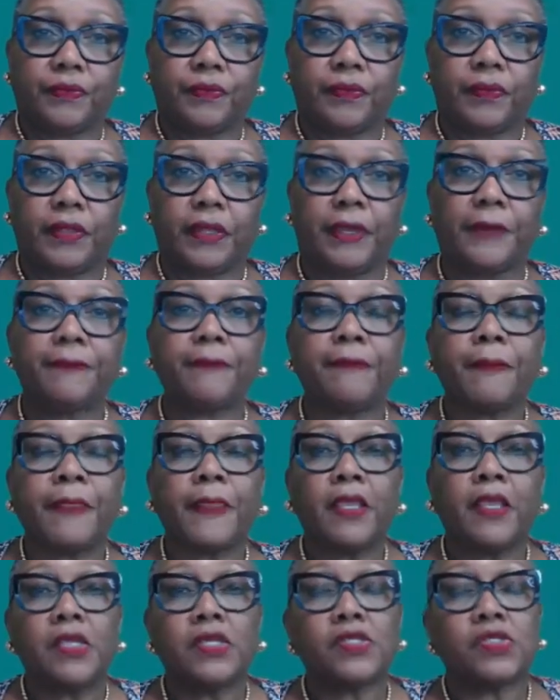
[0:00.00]
Okay?
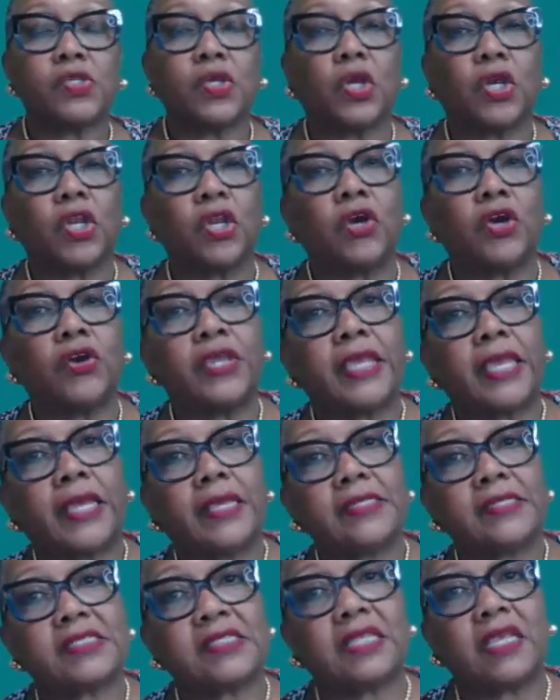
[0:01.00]
So
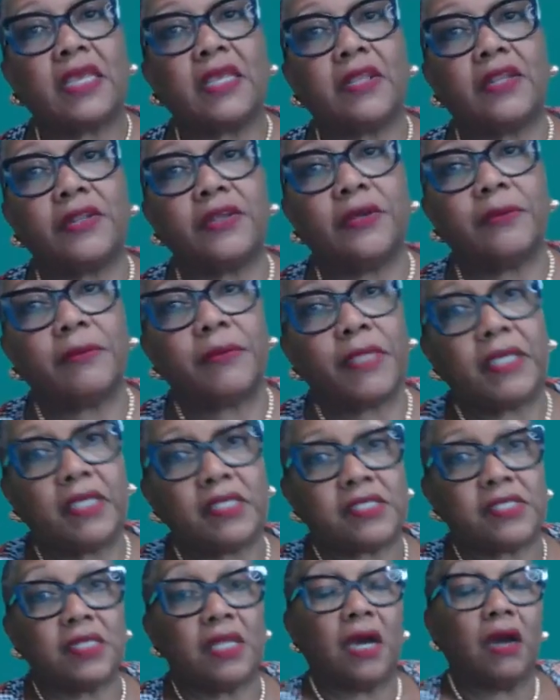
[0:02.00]
Gloria Steinem
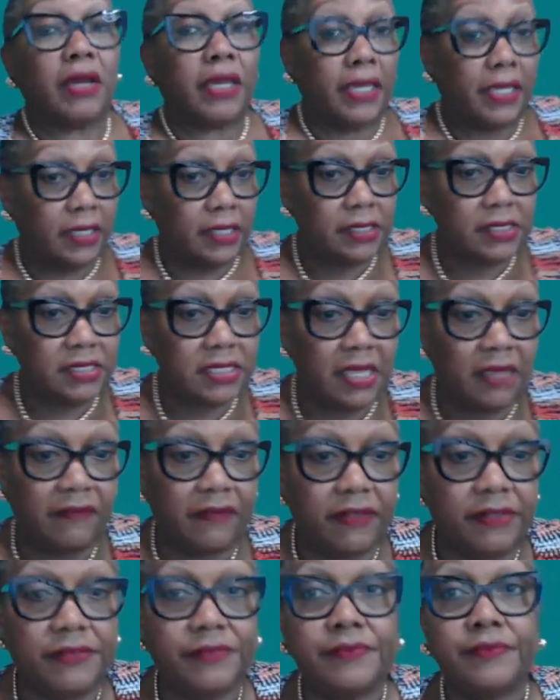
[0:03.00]
is now
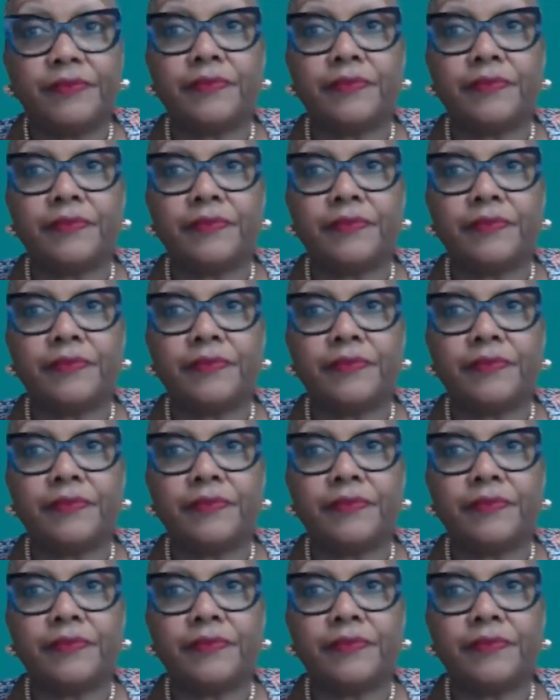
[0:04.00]
87.